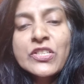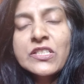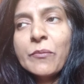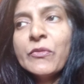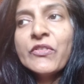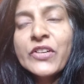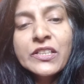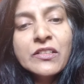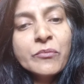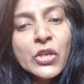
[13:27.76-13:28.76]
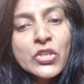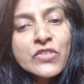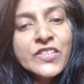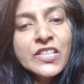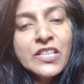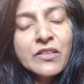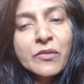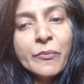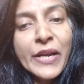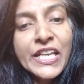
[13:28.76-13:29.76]
number one, because of the
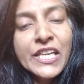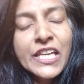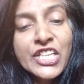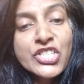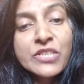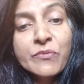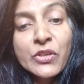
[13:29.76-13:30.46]
medication,